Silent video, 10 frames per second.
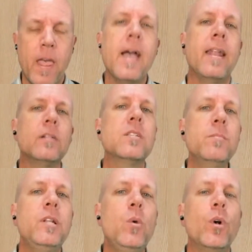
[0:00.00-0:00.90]
And
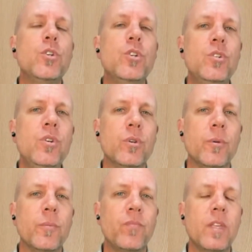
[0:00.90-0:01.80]
ultimately what you do
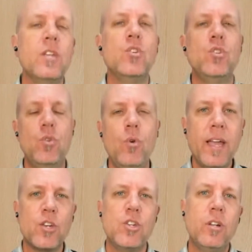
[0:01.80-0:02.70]
is you
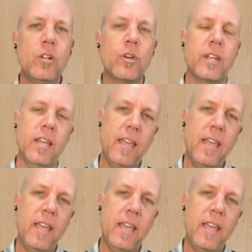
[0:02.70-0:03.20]
actually look at